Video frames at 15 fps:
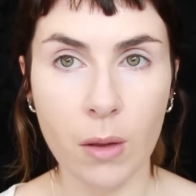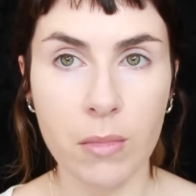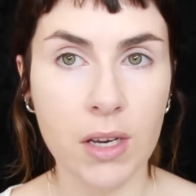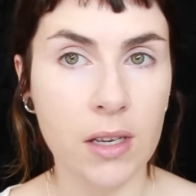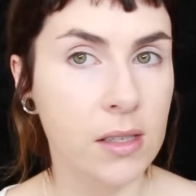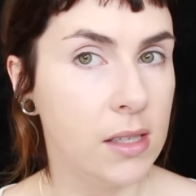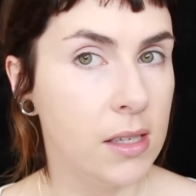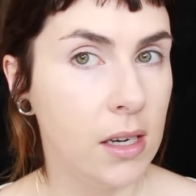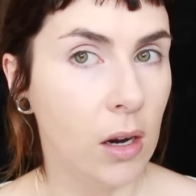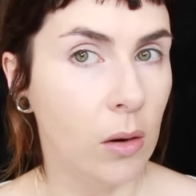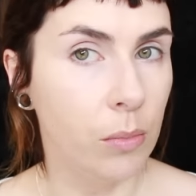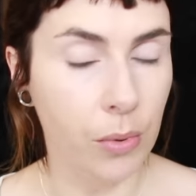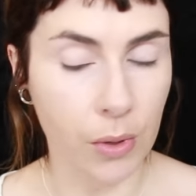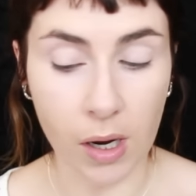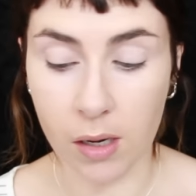and you can see
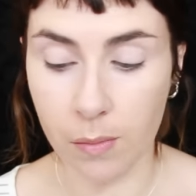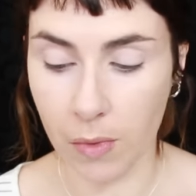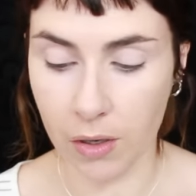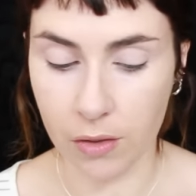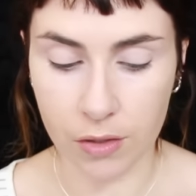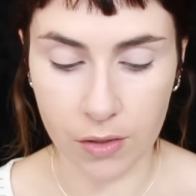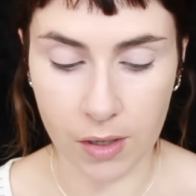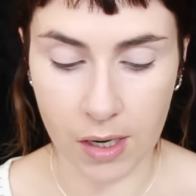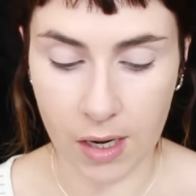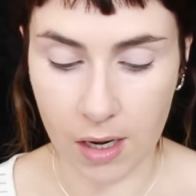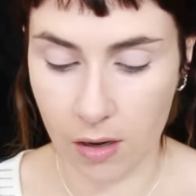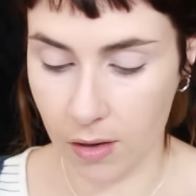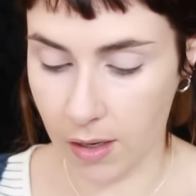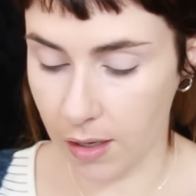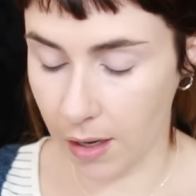how bright my under
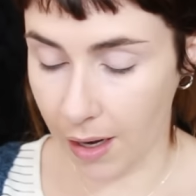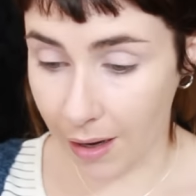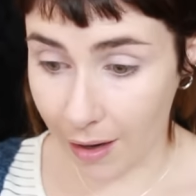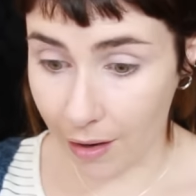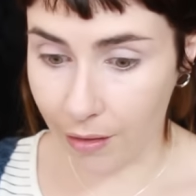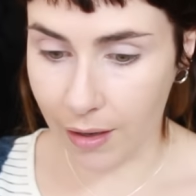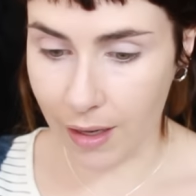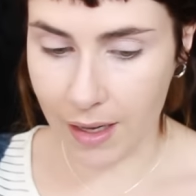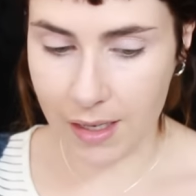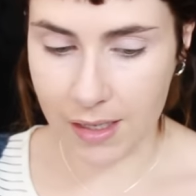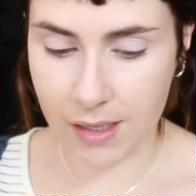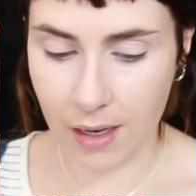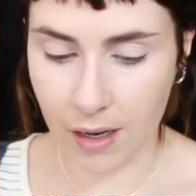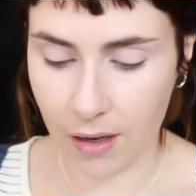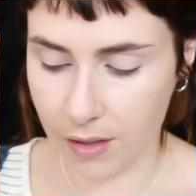eye area
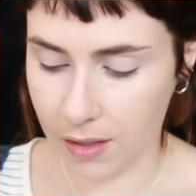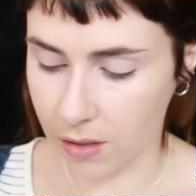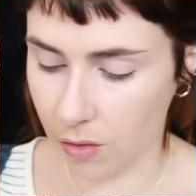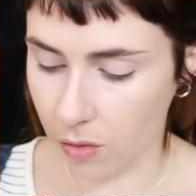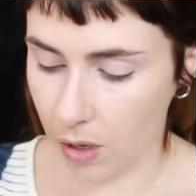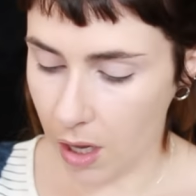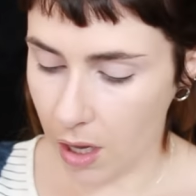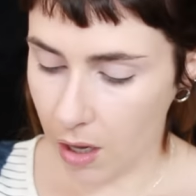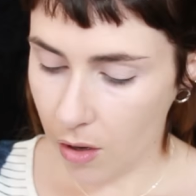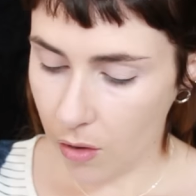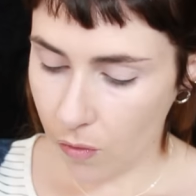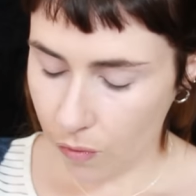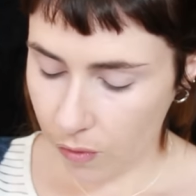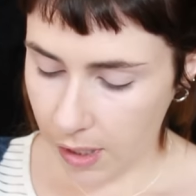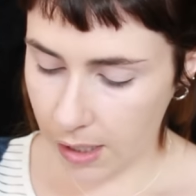is there, so
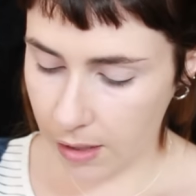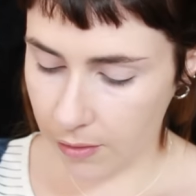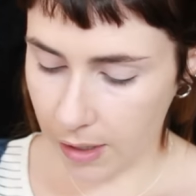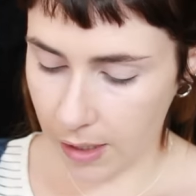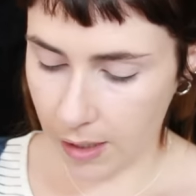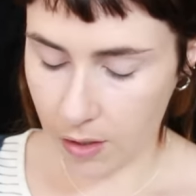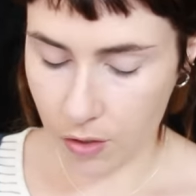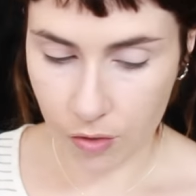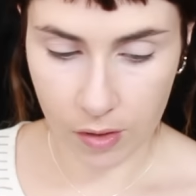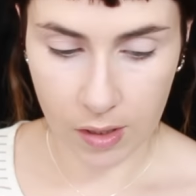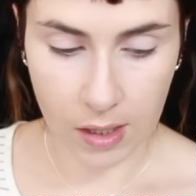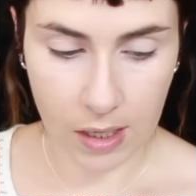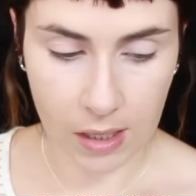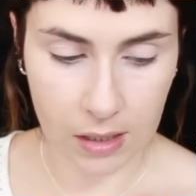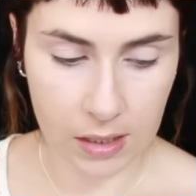really, really
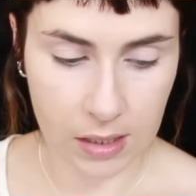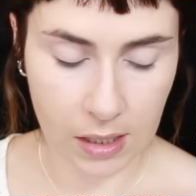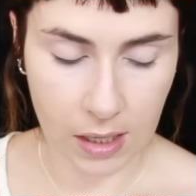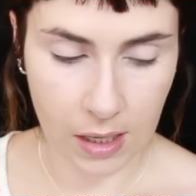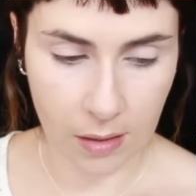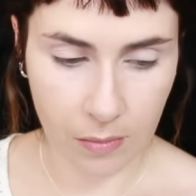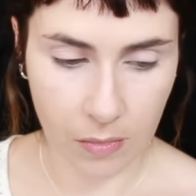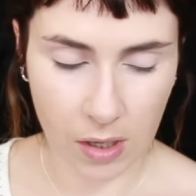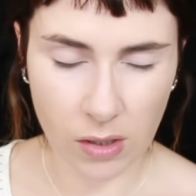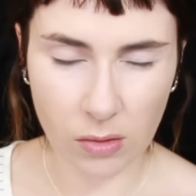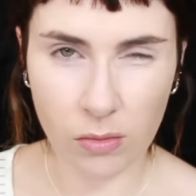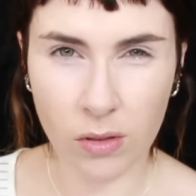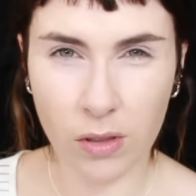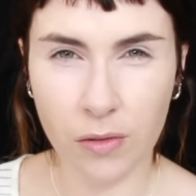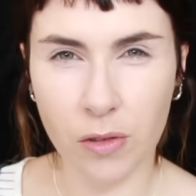enjoying that. Um, I
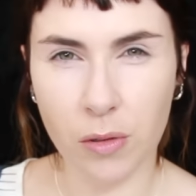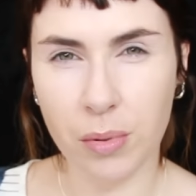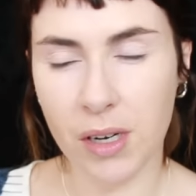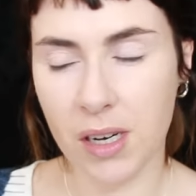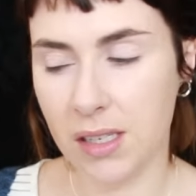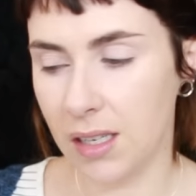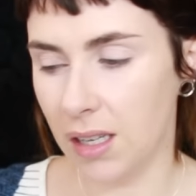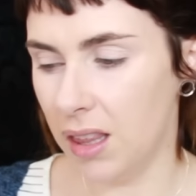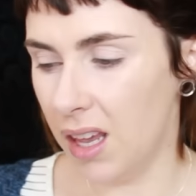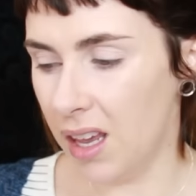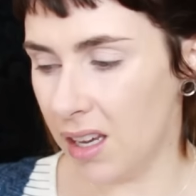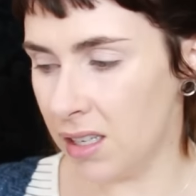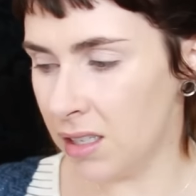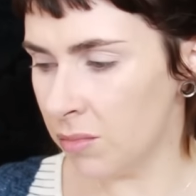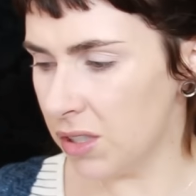don't know the full price, I
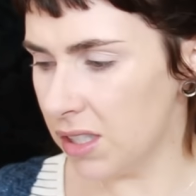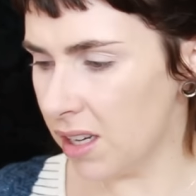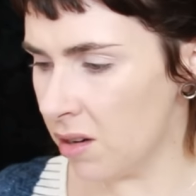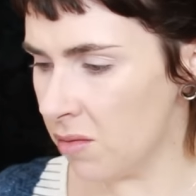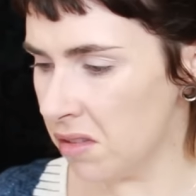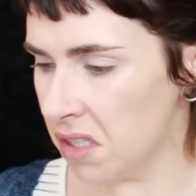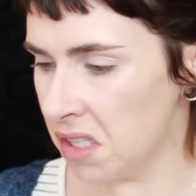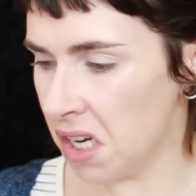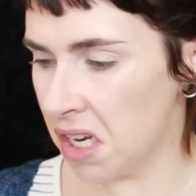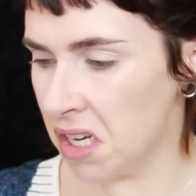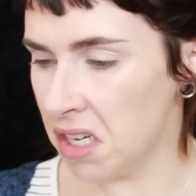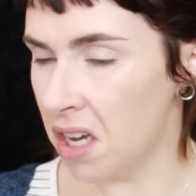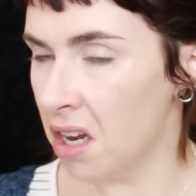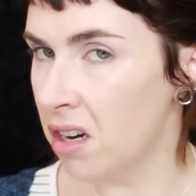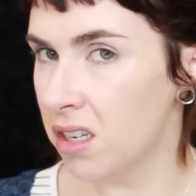think someone said it was
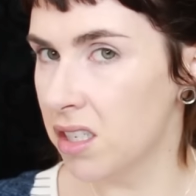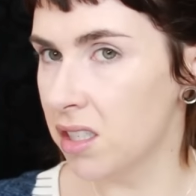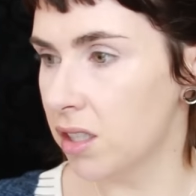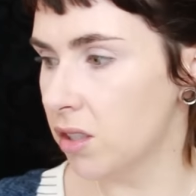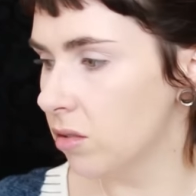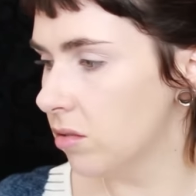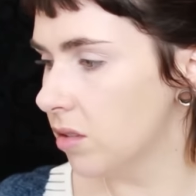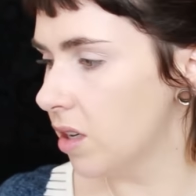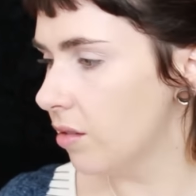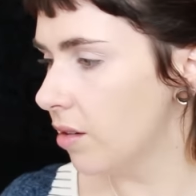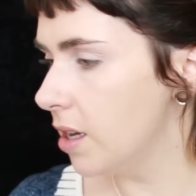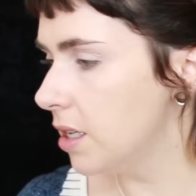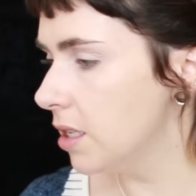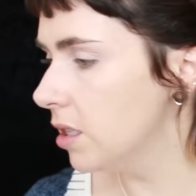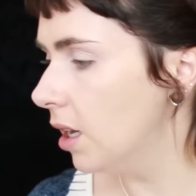ten dollars, I don't know, is that
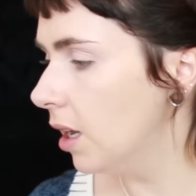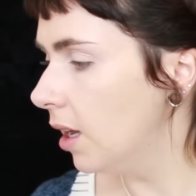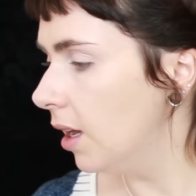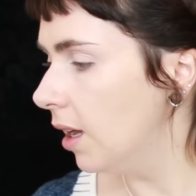right?